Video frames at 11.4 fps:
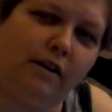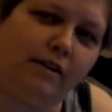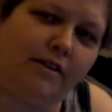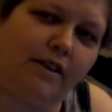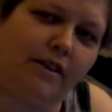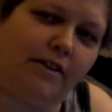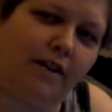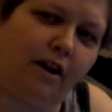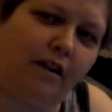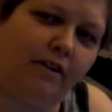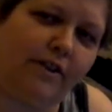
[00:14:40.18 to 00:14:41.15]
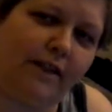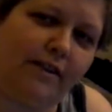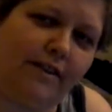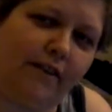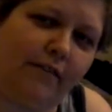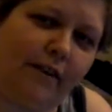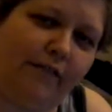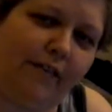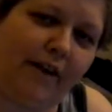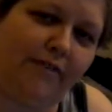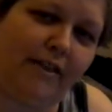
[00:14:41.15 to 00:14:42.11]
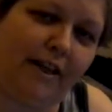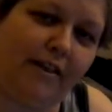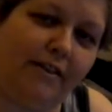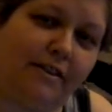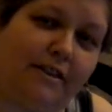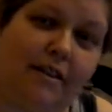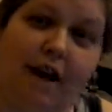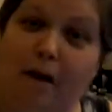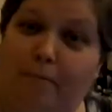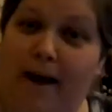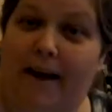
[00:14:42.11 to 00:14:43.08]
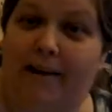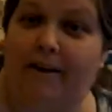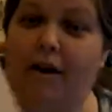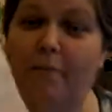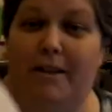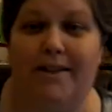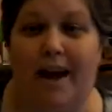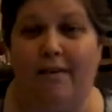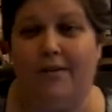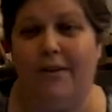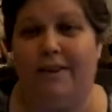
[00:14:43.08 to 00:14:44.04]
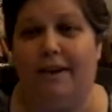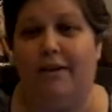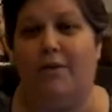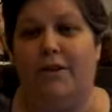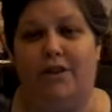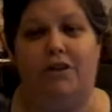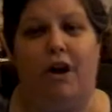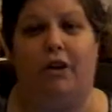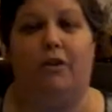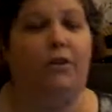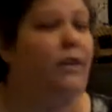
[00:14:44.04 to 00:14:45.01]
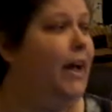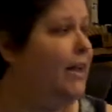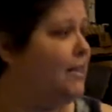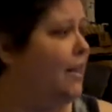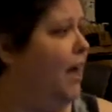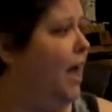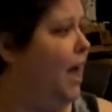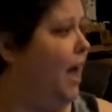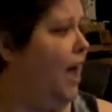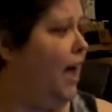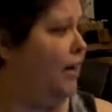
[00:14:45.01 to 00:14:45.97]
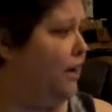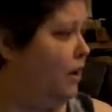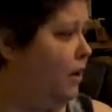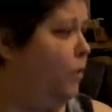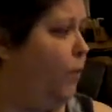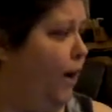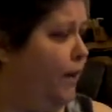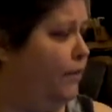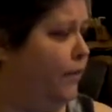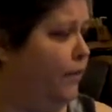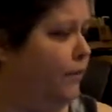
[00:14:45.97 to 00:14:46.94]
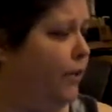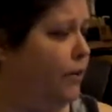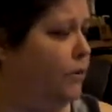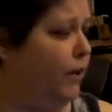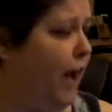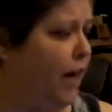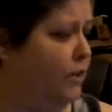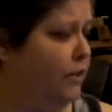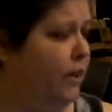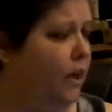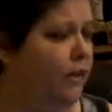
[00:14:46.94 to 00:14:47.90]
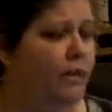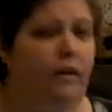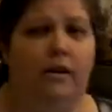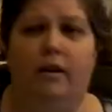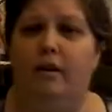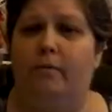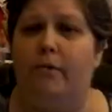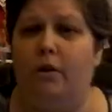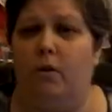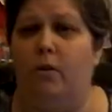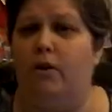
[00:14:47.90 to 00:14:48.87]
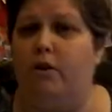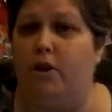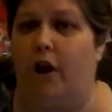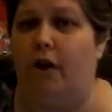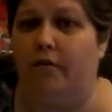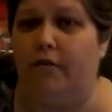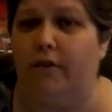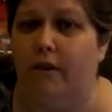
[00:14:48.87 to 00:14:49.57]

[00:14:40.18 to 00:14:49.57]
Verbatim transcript: six dollars and seventy-five cents. Not bad at all, because everything was a dollar or less, and quite a few of those were actually on the um, the quarter shelf.